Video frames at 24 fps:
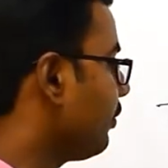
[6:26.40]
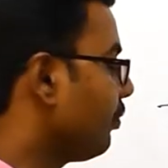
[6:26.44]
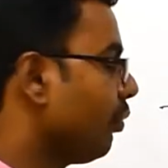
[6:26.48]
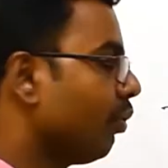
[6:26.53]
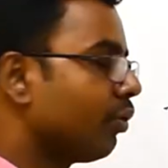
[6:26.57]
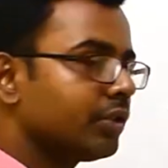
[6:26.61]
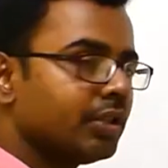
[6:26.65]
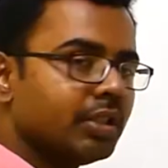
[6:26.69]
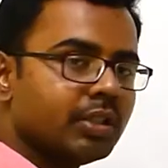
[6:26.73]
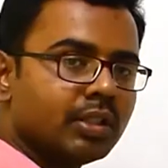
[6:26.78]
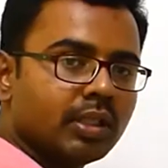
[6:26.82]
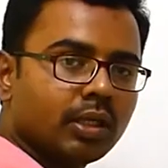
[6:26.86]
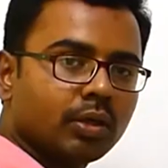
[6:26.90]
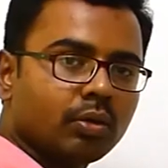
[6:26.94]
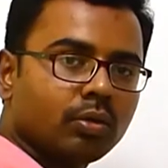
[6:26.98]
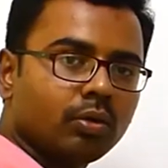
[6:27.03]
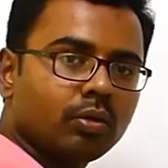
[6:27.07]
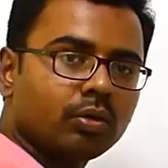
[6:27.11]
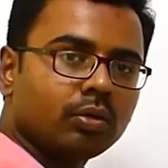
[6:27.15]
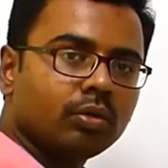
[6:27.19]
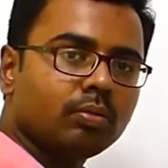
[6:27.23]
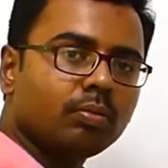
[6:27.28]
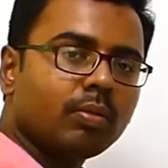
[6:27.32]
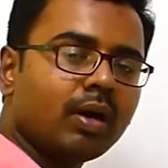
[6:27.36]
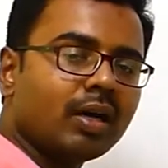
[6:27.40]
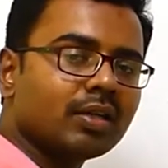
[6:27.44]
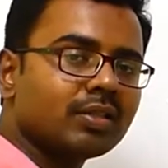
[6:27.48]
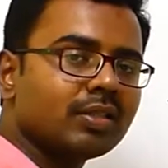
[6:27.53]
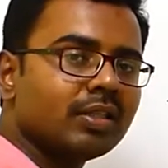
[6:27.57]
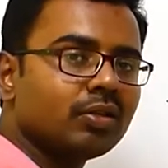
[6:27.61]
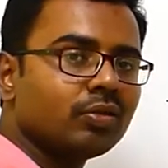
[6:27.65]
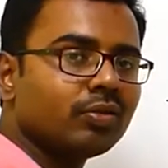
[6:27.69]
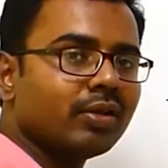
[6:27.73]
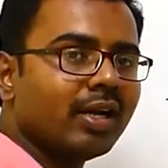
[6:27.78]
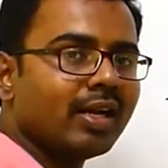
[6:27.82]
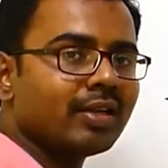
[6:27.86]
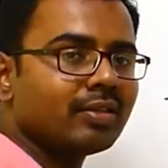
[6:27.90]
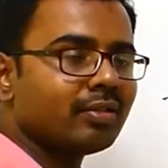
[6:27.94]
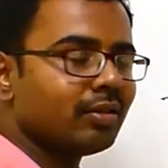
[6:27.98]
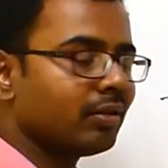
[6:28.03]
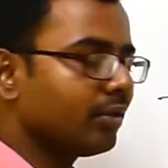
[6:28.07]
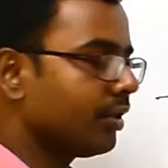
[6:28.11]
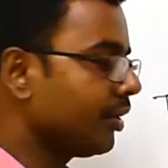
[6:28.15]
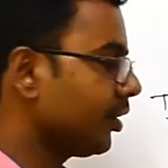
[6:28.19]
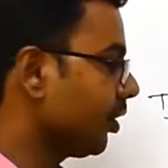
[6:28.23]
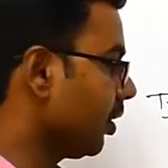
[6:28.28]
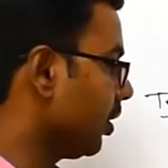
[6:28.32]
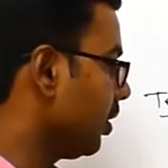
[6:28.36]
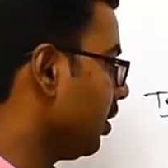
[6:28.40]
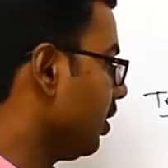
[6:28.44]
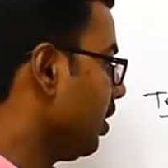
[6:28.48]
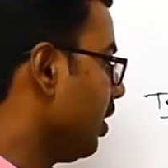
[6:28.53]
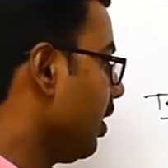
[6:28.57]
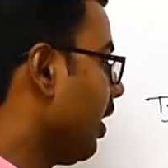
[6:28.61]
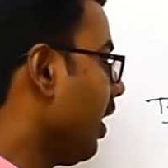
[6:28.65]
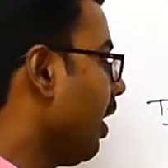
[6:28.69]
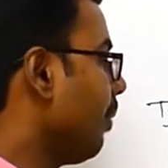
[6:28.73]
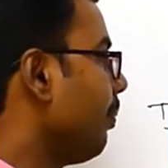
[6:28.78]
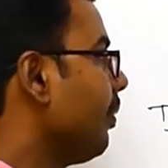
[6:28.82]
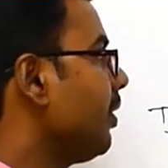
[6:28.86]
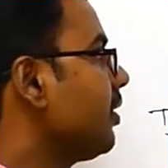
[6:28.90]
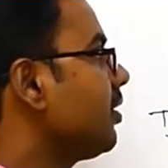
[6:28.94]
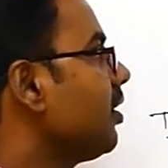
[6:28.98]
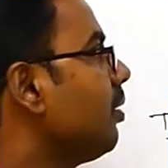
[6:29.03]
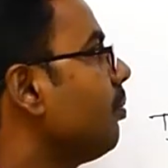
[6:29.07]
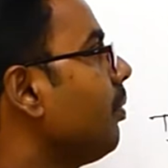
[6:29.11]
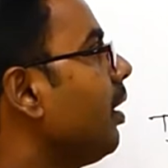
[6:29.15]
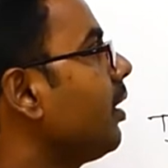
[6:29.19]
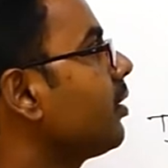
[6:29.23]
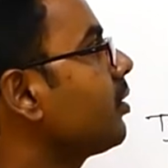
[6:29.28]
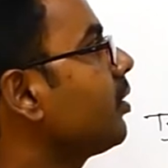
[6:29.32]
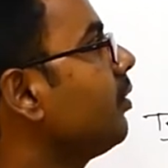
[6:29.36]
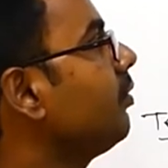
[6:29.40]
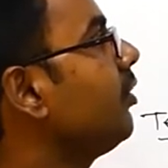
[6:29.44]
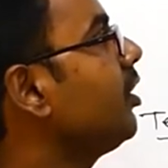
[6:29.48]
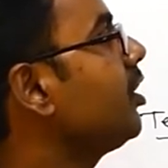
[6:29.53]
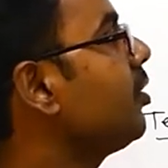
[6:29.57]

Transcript: force is equal to mass into acceleration. M is the mass of the